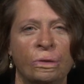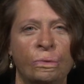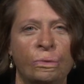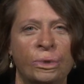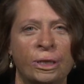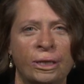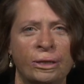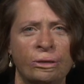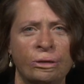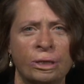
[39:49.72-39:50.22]

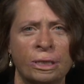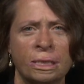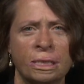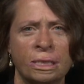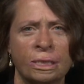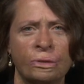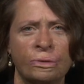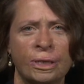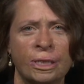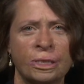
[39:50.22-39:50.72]
What other
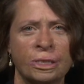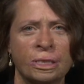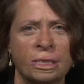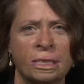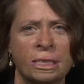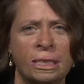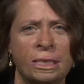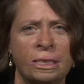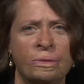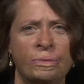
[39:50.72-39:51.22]

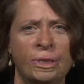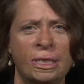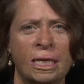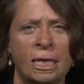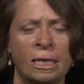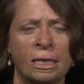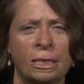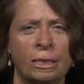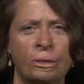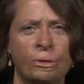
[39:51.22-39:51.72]
considerations need to be
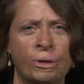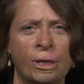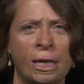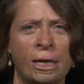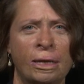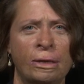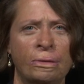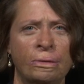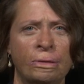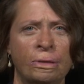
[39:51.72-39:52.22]
taken into
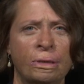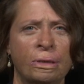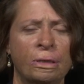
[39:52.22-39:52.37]
account?